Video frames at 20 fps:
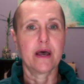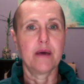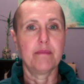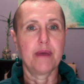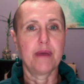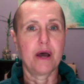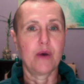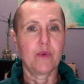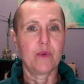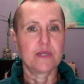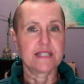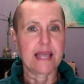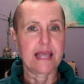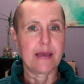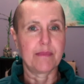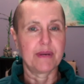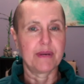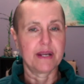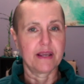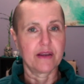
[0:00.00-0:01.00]
about what's
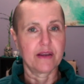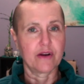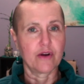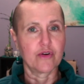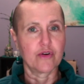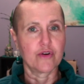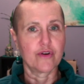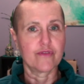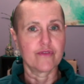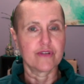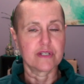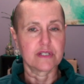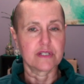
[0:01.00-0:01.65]
happening in our nervous